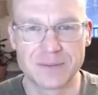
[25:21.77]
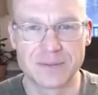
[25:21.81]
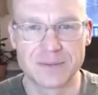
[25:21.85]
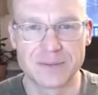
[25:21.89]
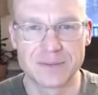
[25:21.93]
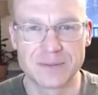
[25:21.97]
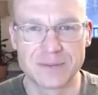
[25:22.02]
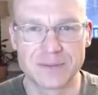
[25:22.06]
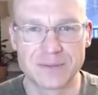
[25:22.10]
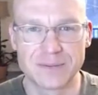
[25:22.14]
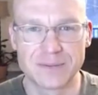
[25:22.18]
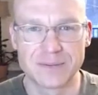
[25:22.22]

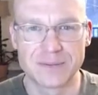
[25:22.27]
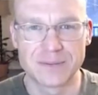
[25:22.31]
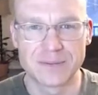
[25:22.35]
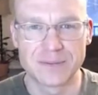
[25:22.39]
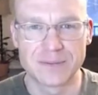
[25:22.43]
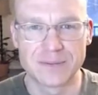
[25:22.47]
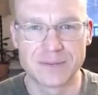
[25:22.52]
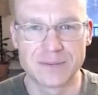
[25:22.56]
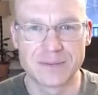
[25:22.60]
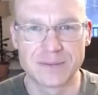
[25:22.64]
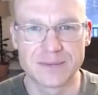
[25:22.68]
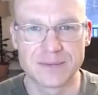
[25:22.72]

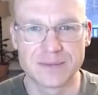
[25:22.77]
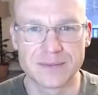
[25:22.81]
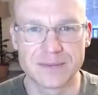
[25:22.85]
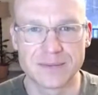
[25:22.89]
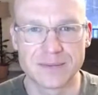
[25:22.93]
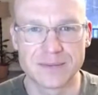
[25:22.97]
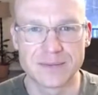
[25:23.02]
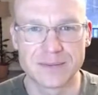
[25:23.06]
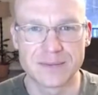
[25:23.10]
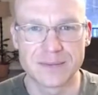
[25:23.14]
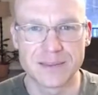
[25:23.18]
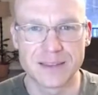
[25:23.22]

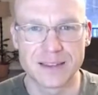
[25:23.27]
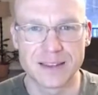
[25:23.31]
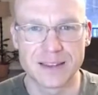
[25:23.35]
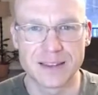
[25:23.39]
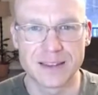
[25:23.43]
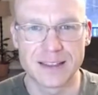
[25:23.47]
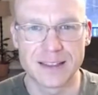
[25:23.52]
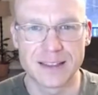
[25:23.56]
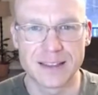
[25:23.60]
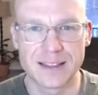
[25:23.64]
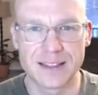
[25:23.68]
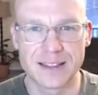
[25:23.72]

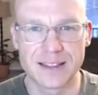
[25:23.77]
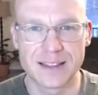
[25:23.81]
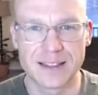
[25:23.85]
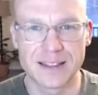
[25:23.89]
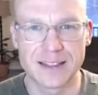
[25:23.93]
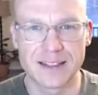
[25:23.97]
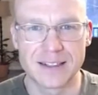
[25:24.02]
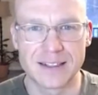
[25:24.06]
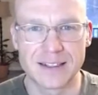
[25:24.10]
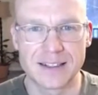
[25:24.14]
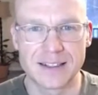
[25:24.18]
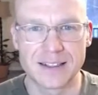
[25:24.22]

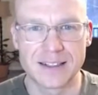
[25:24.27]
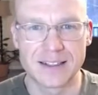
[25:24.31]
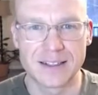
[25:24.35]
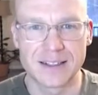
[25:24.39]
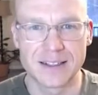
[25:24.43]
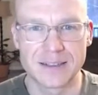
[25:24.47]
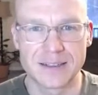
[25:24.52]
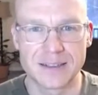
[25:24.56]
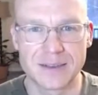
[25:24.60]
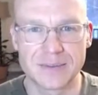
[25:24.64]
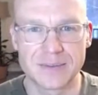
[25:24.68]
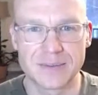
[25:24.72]

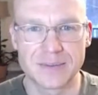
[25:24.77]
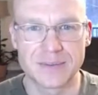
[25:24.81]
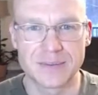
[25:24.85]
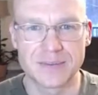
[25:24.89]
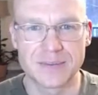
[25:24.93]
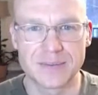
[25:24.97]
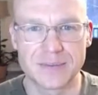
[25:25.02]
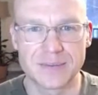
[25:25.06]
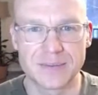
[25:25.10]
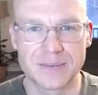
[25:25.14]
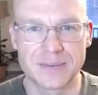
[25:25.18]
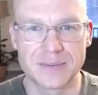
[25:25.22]

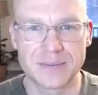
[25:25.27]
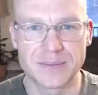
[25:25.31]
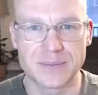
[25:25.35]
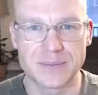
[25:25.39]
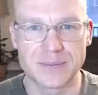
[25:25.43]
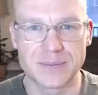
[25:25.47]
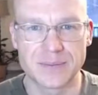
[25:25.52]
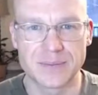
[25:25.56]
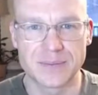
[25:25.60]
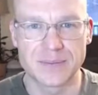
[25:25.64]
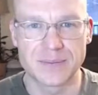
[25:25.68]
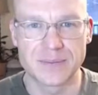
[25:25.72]

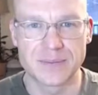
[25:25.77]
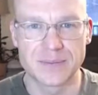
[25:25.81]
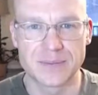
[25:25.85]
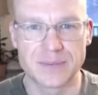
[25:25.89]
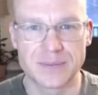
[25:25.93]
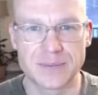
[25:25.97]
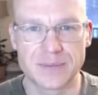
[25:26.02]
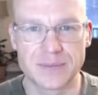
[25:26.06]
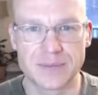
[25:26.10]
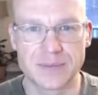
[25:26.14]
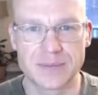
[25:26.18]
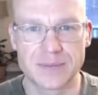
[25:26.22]

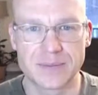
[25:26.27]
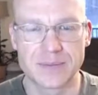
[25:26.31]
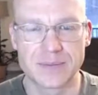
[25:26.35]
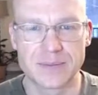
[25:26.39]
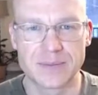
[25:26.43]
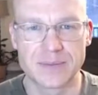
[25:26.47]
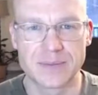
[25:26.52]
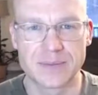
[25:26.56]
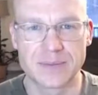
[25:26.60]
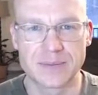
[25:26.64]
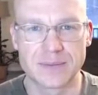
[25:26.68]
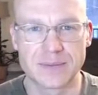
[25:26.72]

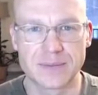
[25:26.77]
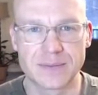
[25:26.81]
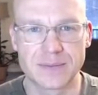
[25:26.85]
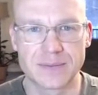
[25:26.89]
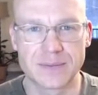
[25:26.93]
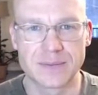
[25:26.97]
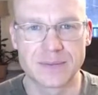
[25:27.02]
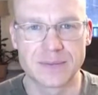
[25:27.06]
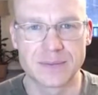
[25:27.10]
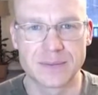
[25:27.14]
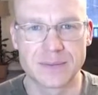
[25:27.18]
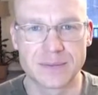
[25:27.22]

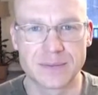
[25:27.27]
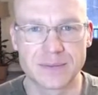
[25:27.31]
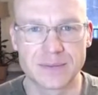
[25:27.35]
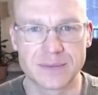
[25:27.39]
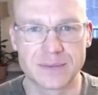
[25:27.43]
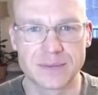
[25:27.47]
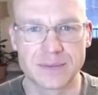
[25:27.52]
This person isn't speaking.